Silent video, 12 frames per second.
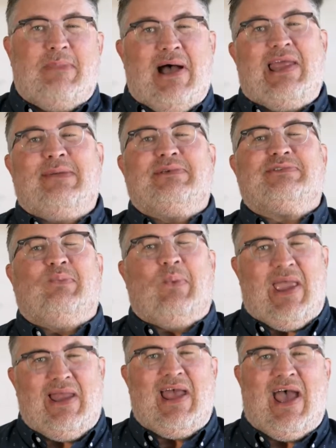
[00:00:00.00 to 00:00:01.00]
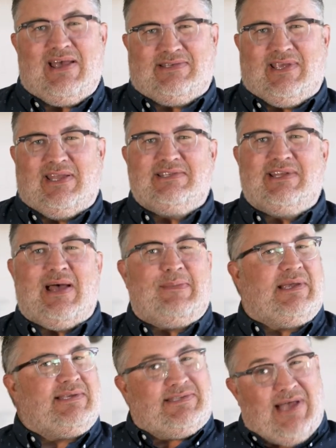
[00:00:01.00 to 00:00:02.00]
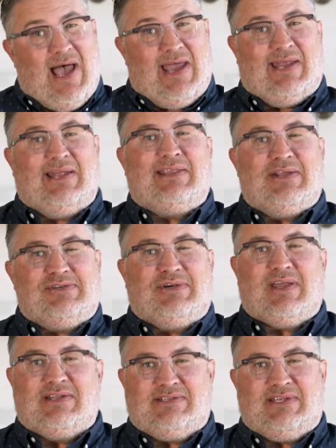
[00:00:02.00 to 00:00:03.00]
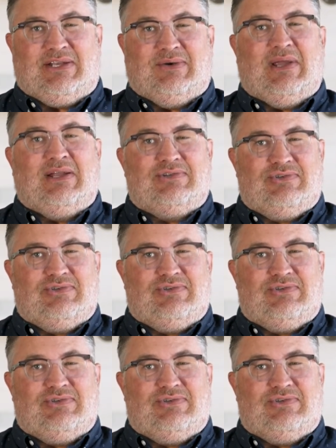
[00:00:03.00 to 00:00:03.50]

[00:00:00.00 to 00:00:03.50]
My name is Wade Haskins, and I'm excited that you're considering